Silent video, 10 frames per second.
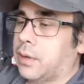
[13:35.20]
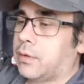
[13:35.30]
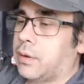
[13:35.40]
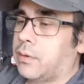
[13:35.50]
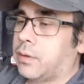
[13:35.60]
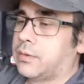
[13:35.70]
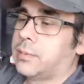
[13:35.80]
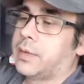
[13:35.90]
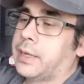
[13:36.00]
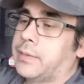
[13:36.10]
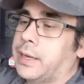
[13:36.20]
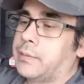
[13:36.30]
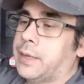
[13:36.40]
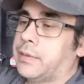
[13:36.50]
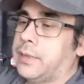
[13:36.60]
So on something like that, I'll make